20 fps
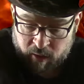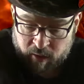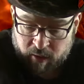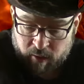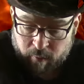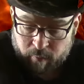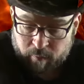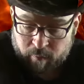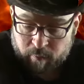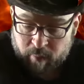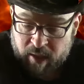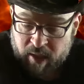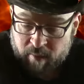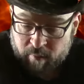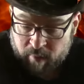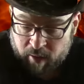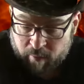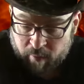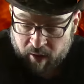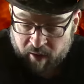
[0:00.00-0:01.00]
to
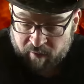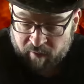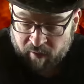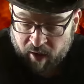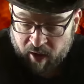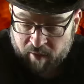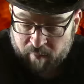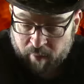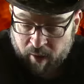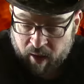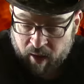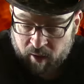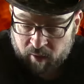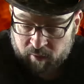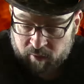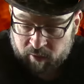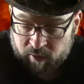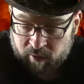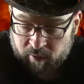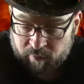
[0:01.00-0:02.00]
beat me by five
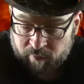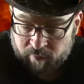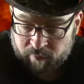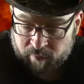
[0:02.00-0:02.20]
pounds,